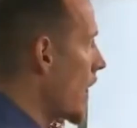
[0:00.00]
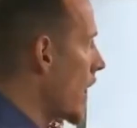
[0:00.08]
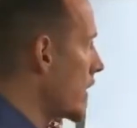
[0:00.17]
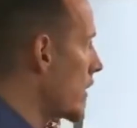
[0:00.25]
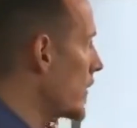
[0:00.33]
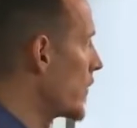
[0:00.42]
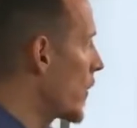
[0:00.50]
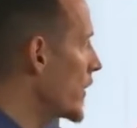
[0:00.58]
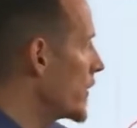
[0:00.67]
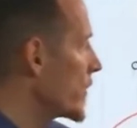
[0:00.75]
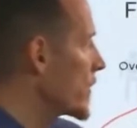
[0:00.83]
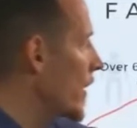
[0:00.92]
that you
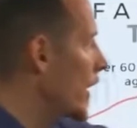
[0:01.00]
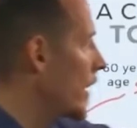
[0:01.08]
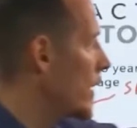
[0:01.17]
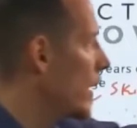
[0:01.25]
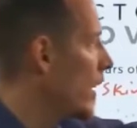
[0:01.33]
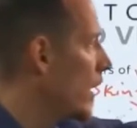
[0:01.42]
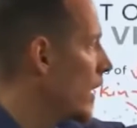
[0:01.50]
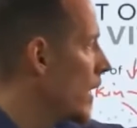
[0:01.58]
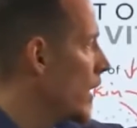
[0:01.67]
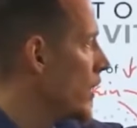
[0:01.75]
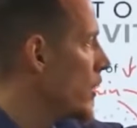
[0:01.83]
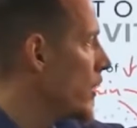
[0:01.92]
avoid the sun,
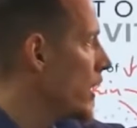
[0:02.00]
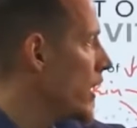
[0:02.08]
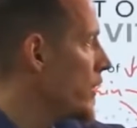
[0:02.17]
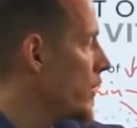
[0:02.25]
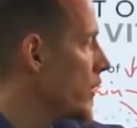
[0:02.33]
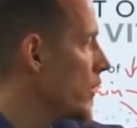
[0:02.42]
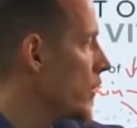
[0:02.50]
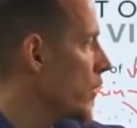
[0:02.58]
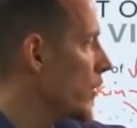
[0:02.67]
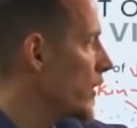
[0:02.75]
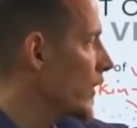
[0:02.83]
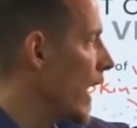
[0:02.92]
you need
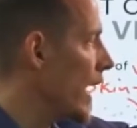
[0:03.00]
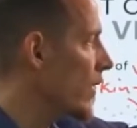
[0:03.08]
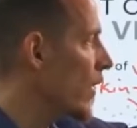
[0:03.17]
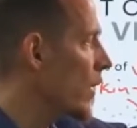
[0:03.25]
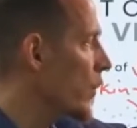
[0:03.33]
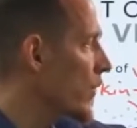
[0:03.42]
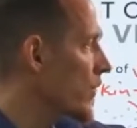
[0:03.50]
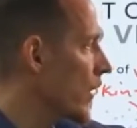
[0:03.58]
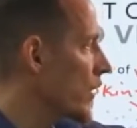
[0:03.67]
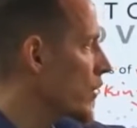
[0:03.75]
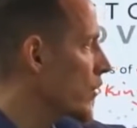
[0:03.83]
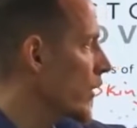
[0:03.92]
to lather up with
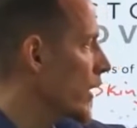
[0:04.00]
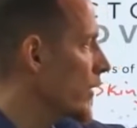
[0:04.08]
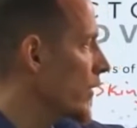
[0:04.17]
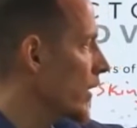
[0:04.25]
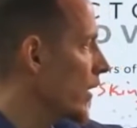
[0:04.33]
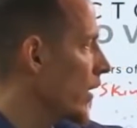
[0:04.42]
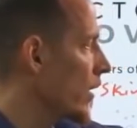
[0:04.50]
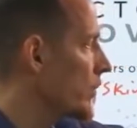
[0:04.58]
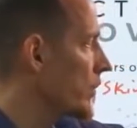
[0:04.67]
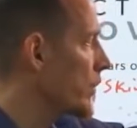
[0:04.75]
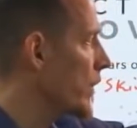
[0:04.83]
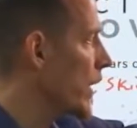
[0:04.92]
sunscreens that
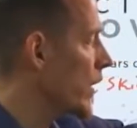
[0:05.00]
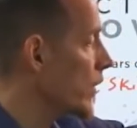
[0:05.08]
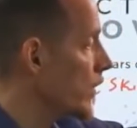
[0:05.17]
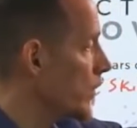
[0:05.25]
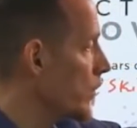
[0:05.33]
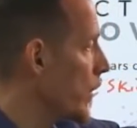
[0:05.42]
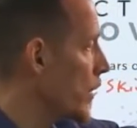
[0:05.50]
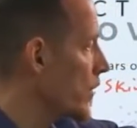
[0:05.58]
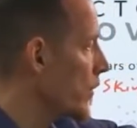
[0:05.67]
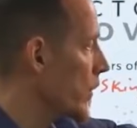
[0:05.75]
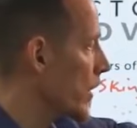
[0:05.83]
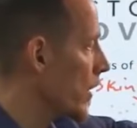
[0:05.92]
are, you know, most
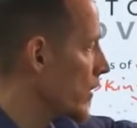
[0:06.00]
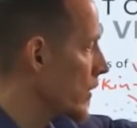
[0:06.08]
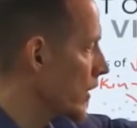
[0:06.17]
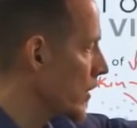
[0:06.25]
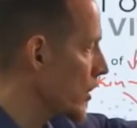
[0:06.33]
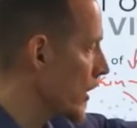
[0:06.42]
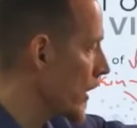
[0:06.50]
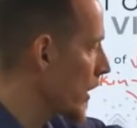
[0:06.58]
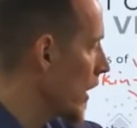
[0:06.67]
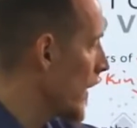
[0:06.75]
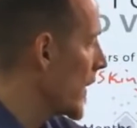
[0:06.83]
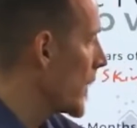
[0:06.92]
of them are carcinogenic.
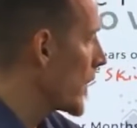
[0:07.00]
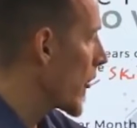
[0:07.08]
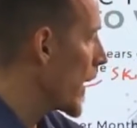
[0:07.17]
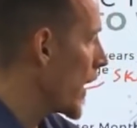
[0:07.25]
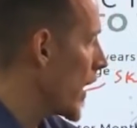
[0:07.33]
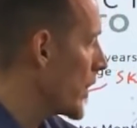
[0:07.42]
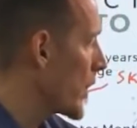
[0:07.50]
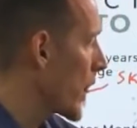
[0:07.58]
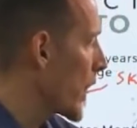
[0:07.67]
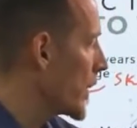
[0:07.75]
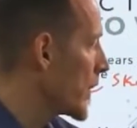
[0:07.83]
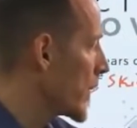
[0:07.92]
Um,